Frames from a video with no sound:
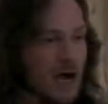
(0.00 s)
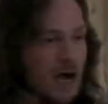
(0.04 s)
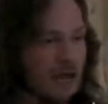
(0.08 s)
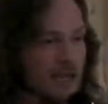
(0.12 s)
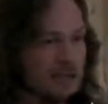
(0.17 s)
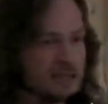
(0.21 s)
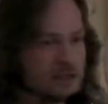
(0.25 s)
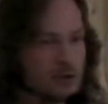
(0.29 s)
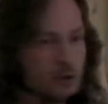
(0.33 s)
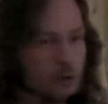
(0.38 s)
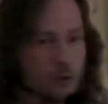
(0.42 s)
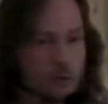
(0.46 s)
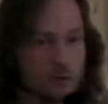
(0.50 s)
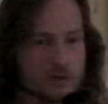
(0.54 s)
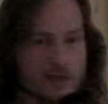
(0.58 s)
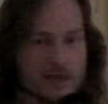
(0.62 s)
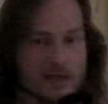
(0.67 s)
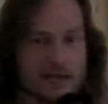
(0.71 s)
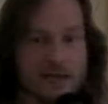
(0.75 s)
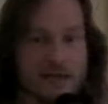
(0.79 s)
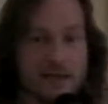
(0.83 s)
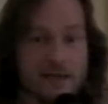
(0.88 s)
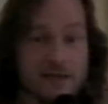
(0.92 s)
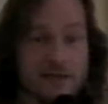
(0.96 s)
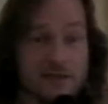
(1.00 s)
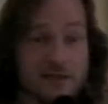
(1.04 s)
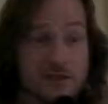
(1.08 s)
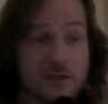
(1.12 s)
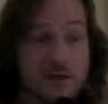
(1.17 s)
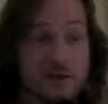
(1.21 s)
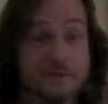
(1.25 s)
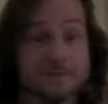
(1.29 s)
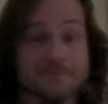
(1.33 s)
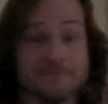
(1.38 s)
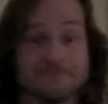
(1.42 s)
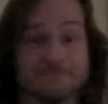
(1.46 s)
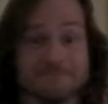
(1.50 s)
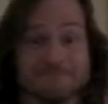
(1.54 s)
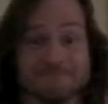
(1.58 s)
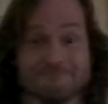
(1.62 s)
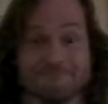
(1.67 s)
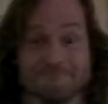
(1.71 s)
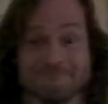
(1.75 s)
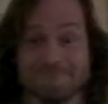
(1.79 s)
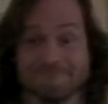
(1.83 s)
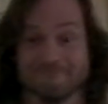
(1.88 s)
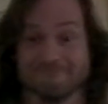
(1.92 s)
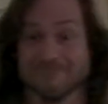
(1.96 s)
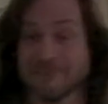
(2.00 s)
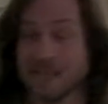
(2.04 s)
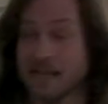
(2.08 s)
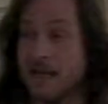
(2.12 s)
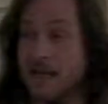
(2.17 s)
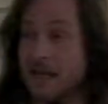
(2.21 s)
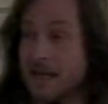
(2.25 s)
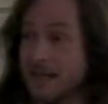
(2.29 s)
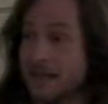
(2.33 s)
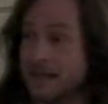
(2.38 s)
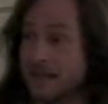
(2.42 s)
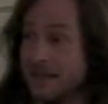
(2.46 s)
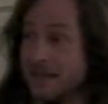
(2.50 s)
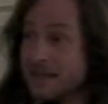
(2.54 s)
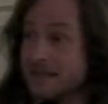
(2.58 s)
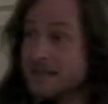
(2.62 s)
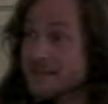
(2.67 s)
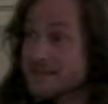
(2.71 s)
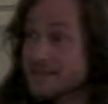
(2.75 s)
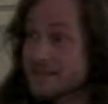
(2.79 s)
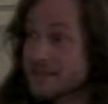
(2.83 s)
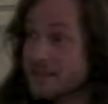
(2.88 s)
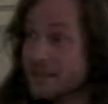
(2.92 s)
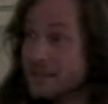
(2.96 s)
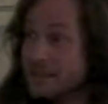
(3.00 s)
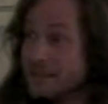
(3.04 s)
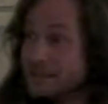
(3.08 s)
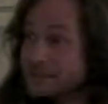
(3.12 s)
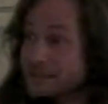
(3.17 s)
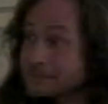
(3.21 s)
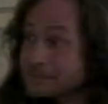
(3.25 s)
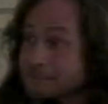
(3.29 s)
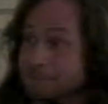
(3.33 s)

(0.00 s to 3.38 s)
He's called Keith. Keith Satan.